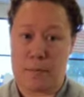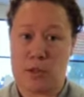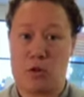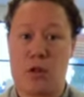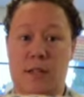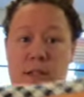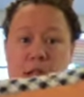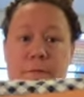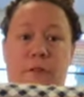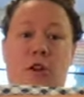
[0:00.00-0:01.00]
So this is the
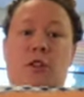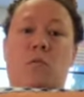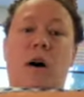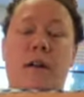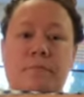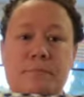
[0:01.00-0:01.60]
first one.